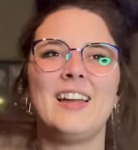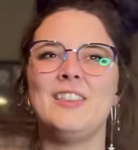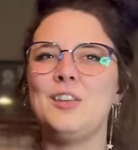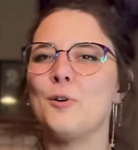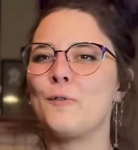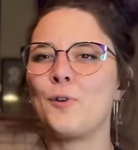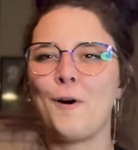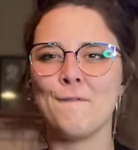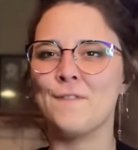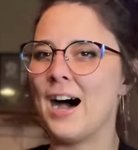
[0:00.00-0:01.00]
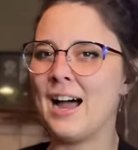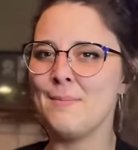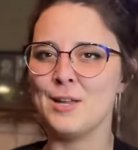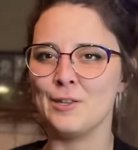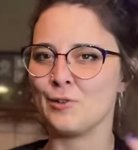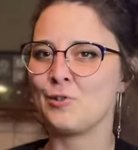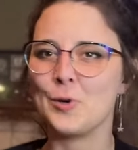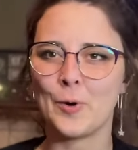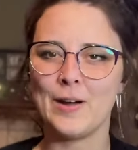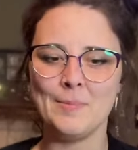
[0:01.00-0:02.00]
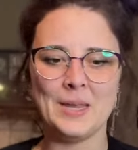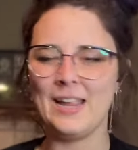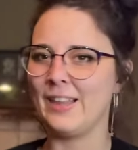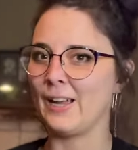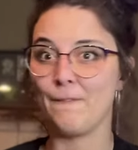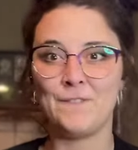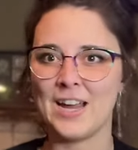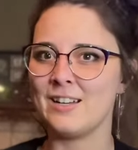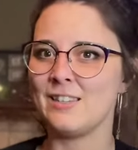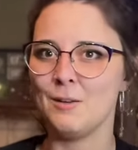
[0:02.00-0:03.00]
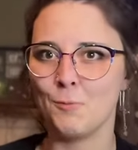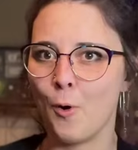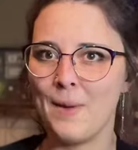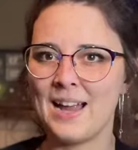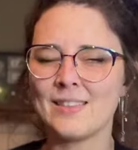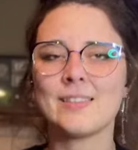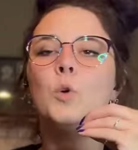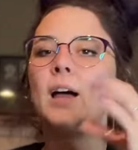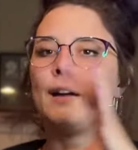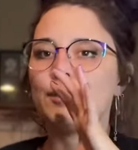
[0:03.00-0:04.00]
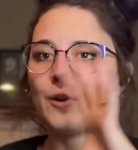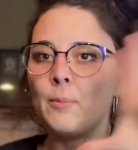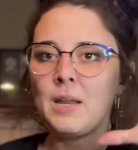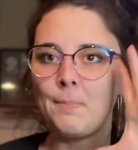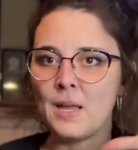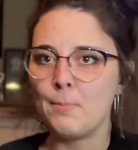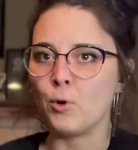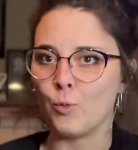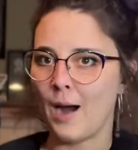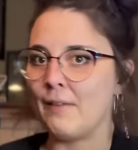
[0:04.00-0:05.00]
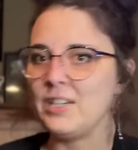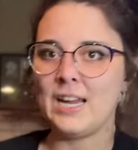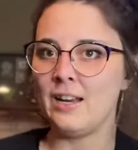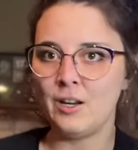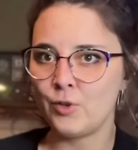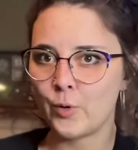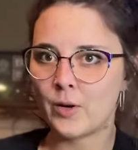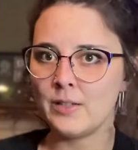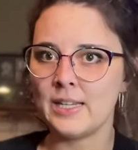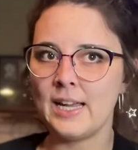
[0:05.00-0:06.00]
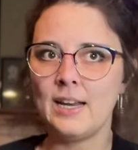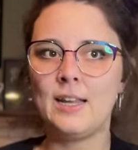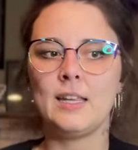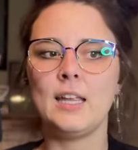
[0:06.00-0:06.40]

and the overall vibe and the story being like a fantasy romance will have so many people gravitating towards it